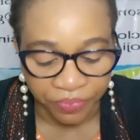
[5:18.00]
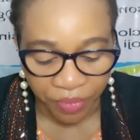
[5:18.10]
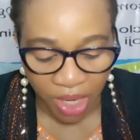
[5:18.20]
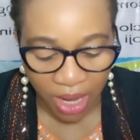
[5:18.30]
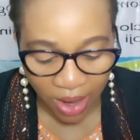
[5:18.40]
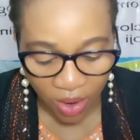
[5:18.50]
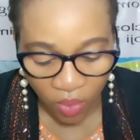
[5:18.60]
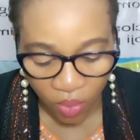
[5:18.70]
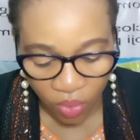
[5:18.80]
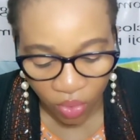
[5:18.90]

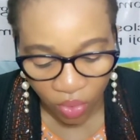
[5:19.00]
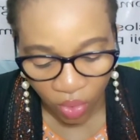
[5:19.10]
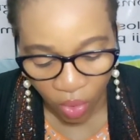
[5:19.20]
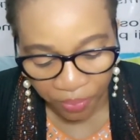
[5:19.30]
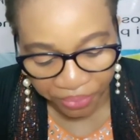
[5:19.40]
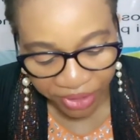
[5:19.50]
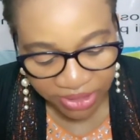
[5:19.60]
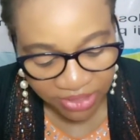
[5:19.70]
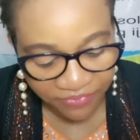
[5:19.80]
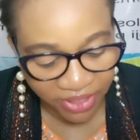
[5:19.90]
How
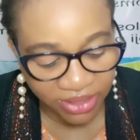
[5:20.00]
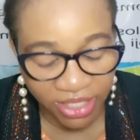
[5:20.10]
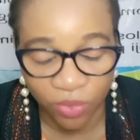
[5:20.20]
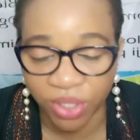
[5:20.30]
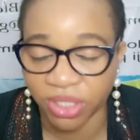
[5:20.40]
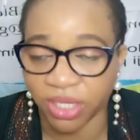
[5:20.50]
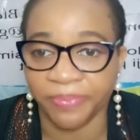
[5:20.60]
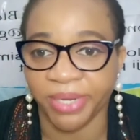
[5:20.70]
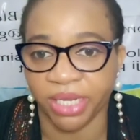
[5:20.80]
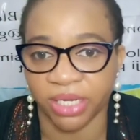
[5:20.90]
cooperative are they when they are
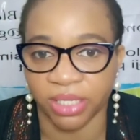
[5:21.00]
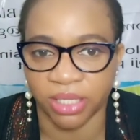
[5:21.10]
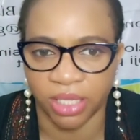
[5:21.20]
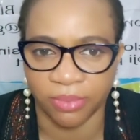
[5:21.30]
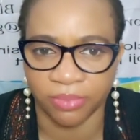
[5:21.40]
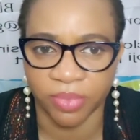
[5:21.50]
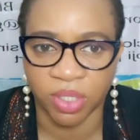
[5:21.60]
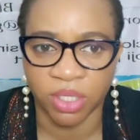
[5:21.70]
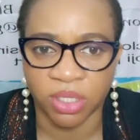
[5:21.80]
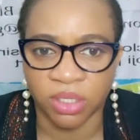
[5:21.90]
playing a game?
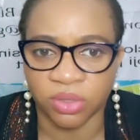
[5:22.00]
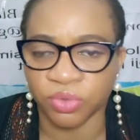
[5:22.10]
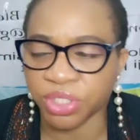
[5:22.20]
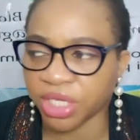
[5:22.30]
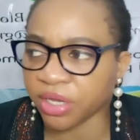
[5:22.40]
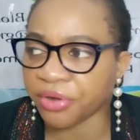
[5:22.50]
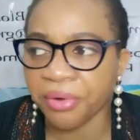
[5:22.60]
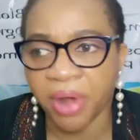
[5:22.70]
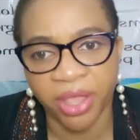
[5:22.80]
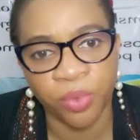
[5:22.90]
Do they
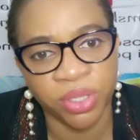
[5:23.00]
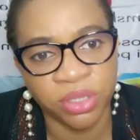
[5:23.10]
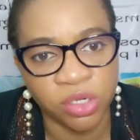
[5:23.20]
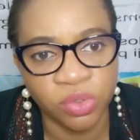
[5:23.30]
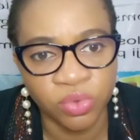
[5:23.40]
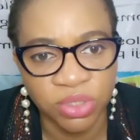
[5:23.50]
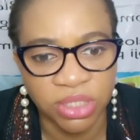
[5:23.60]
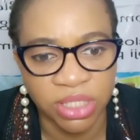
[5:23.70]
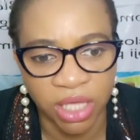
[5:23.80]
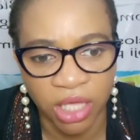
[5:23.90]
cry when they lose a
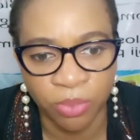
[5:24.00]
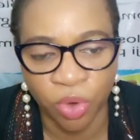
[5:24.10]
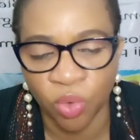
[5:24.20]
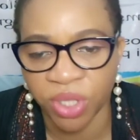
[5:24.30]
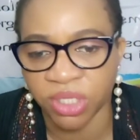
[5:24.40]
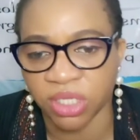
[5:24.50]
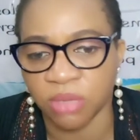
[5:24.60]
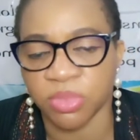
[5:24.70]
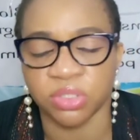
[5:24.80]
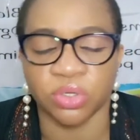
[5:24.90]
game or when the
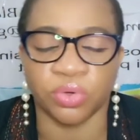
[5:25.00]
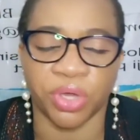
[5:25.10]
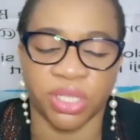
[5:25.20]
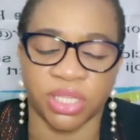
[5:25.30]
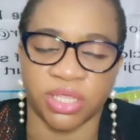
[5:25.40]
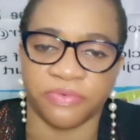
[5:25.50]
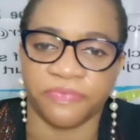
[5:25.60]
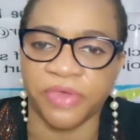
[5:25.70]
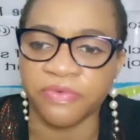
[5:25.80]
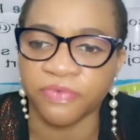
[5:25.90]
game is not going in their
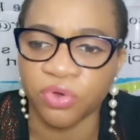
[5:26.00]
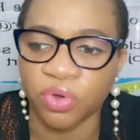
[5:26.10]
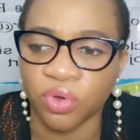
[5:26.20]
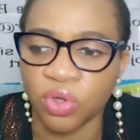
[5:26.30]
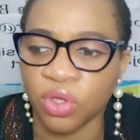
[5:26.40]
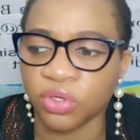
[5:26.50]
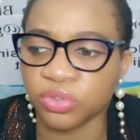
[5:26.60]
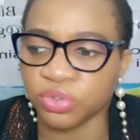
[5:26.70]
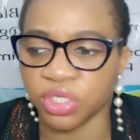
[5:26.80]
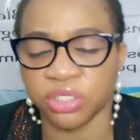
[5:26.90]
favor?
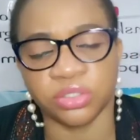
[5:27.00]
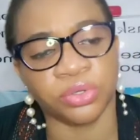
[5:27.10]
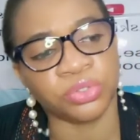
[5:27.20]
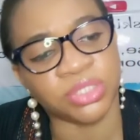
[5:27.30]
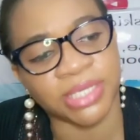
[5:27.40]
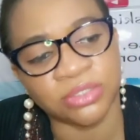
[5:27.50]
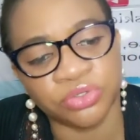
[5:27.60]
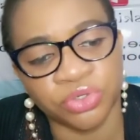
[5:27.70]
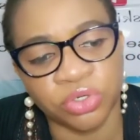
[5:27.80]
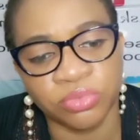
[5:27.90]
Do they throw
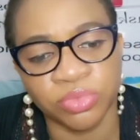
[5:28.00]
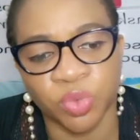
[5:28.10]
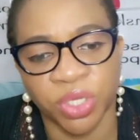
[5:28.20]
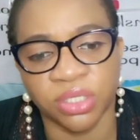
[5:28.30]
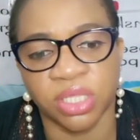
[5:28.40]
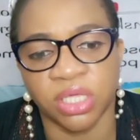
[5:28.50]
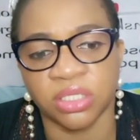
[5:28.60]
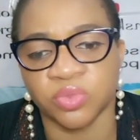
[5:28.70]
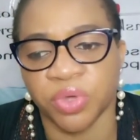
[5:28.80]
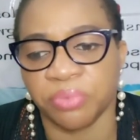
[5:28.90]
tantrums when
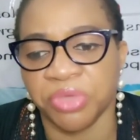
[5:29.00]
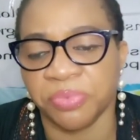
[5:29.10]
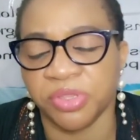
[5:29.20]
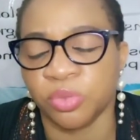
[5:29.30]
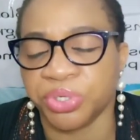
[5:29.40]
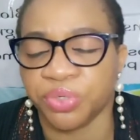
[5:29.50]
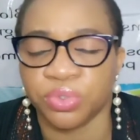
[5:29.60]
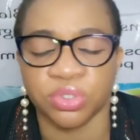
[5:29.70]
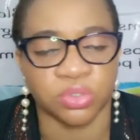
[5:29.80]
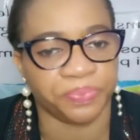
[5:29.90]
maybe nobody
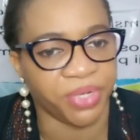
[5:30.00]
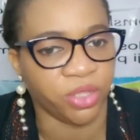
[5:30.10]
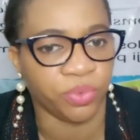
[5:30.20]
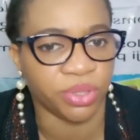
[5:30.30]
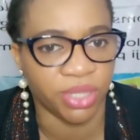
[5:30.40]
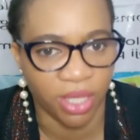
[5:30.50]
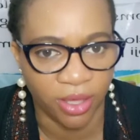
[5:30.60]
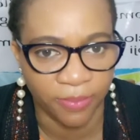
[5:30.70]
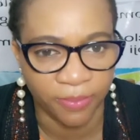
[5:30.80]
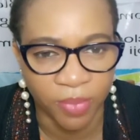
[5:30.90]
wants to play with
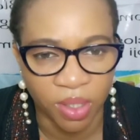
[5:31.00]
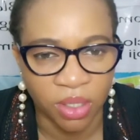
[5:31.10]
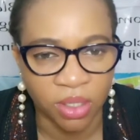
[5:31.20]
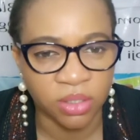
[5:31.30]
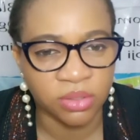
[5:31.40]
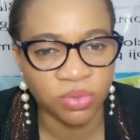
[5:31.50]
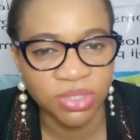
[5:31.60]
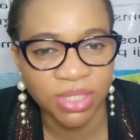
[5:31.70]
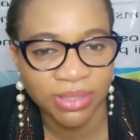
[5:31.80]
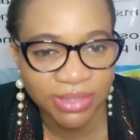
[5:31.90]
them?
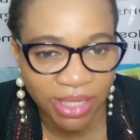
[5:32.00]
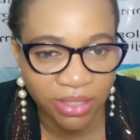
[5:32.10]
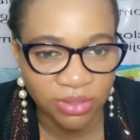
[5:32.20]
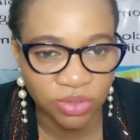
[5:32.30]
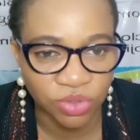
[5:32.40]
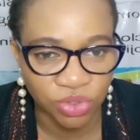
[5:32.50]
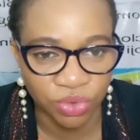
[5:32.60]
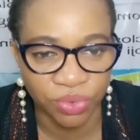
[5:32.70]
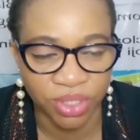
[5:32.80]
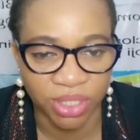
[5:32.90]
Those are signs to
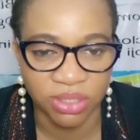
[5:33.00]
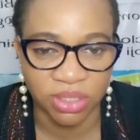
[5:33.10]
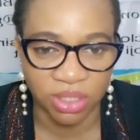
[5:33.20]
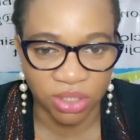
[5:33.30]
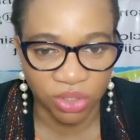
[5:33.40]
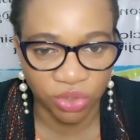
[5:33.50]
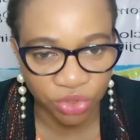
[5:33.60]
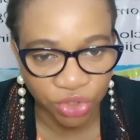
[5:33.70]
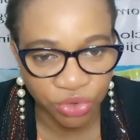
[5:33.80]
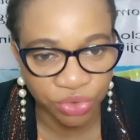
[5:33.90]
show that your
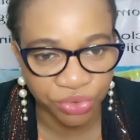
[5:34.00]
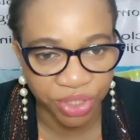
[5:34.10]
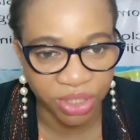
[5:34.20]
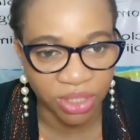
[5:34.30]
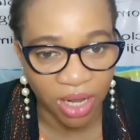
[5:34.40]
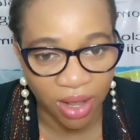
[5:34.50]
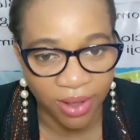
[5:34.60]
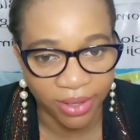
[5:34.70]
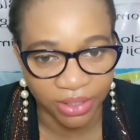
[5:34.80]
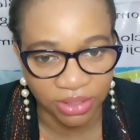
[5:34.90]
children
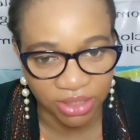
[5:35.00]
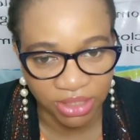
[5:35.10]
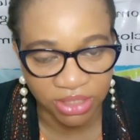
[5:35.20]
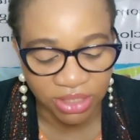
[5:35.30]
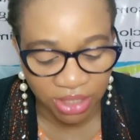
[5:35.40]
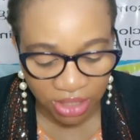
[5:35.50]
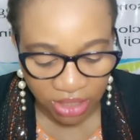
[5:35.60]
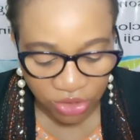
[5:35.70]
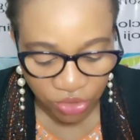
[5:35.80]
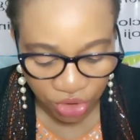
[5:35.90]
are indeed
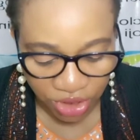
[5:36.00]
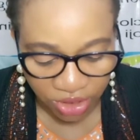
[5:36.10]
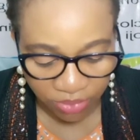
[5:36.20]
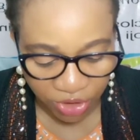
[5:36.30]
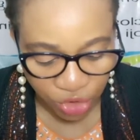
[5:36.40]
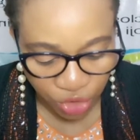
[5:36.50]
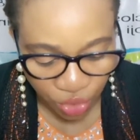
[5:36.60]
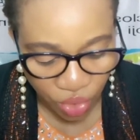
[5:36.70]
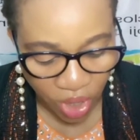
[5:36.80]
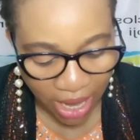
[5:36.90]
socially
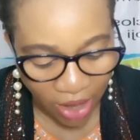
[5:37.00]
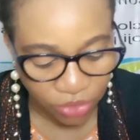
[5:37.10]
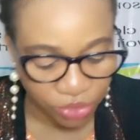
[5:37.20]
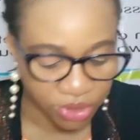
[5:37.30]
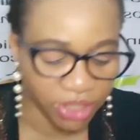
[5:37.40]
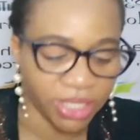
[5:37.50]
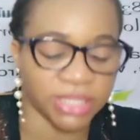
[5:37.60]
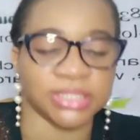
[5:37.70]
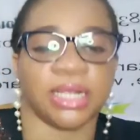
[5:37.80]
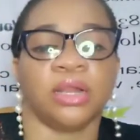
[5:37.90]
mature. How do they
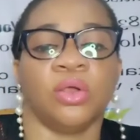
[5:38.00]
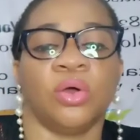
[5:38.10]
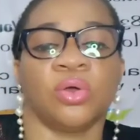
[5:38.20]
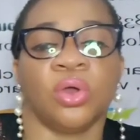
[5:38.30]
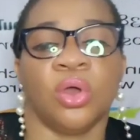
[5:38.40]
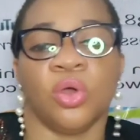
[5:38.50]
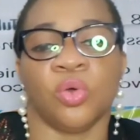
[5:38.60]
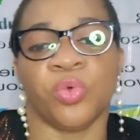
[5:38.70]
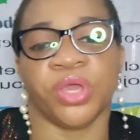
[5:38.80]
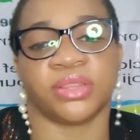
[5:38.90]
get along
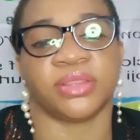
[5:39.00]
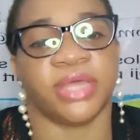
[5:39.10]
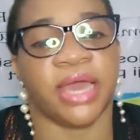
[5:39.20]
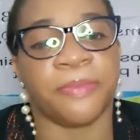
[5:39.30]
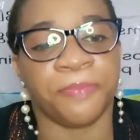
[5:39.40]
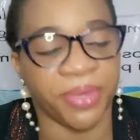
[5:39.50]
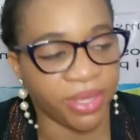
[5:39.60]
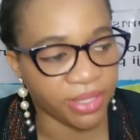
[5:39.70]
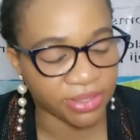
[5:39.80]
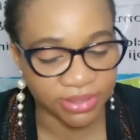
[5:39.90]
with their
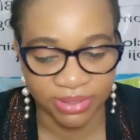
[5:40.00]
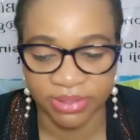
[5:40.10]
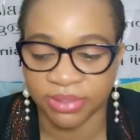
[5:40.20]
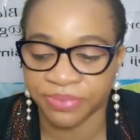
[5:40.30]
peers?